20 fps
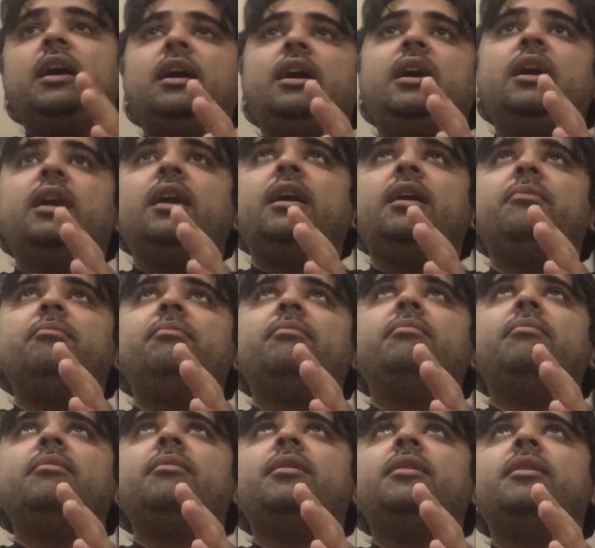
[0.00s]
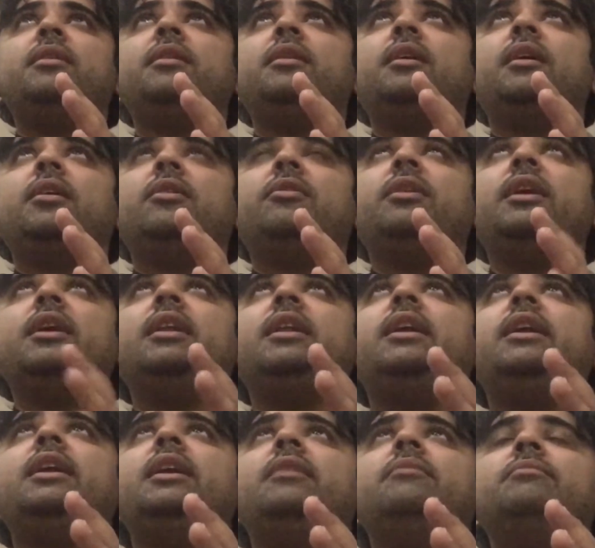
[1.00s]
a
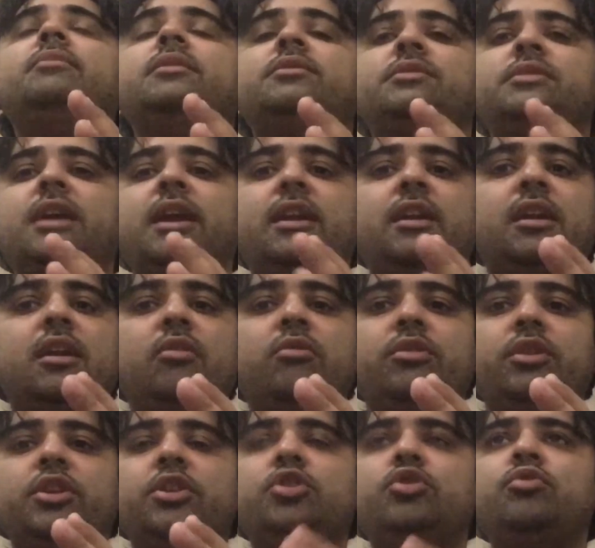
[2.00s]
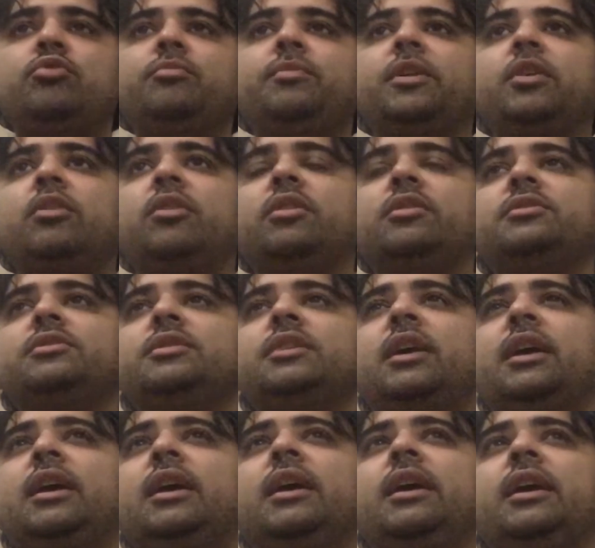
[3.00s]
really standout issue because,
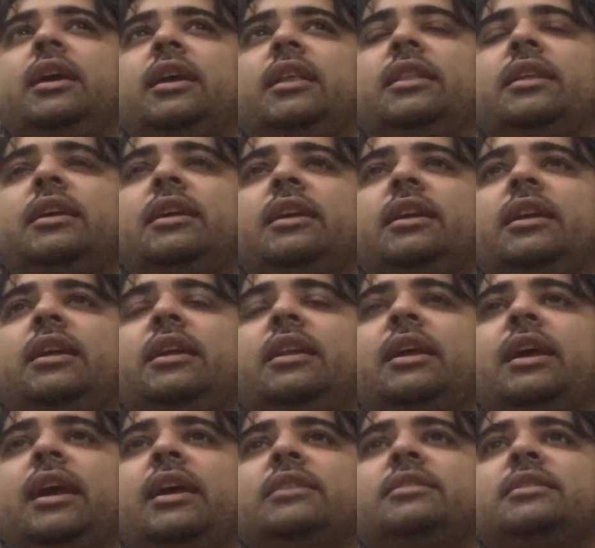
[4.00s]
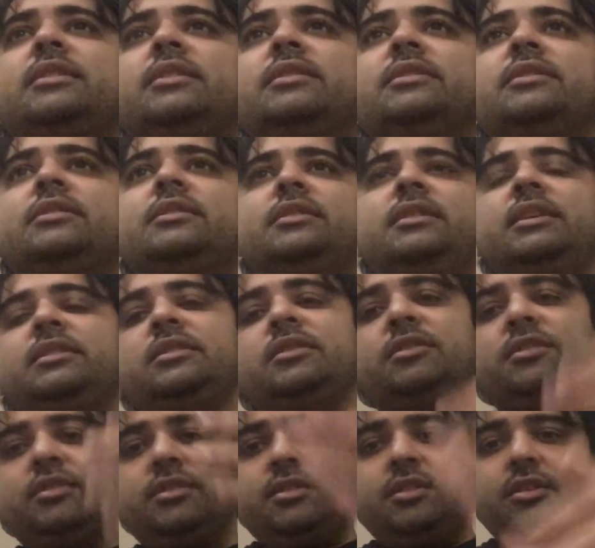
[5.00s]
in essence,
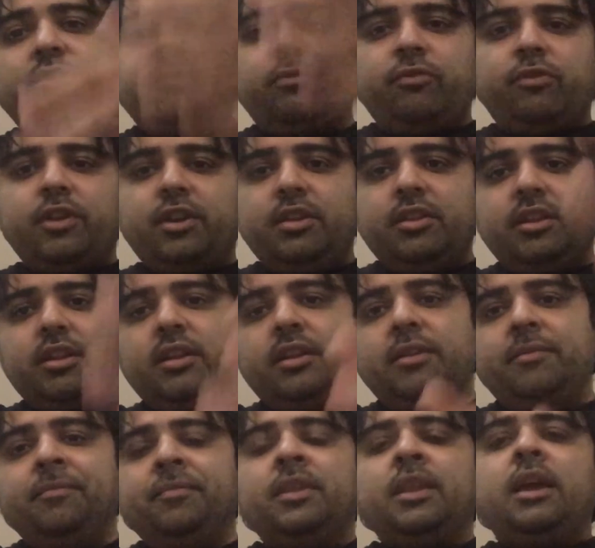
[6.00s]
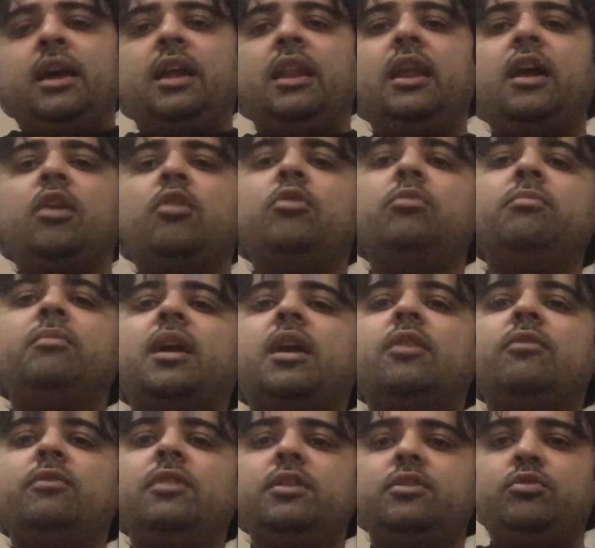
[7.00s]
this further allowed
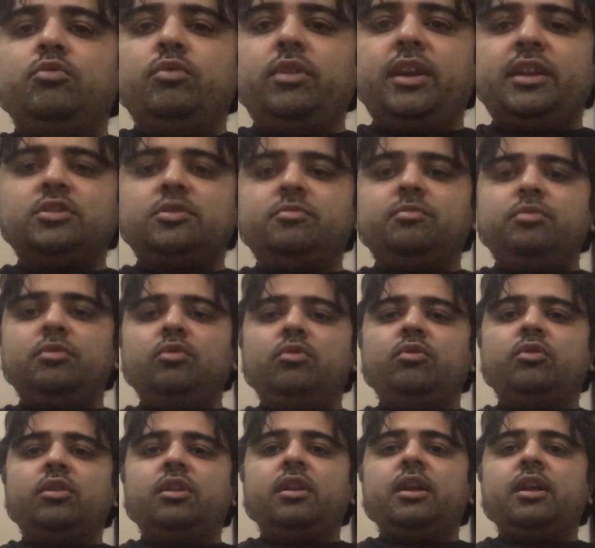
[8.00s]
Marvel to explore